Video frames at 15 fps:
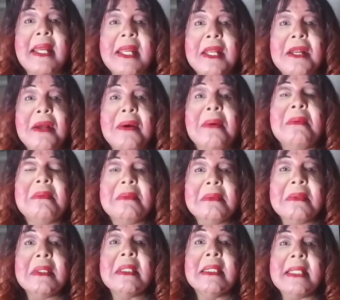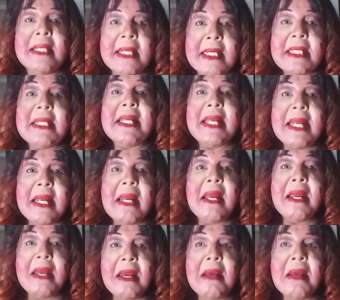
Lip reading: you know, she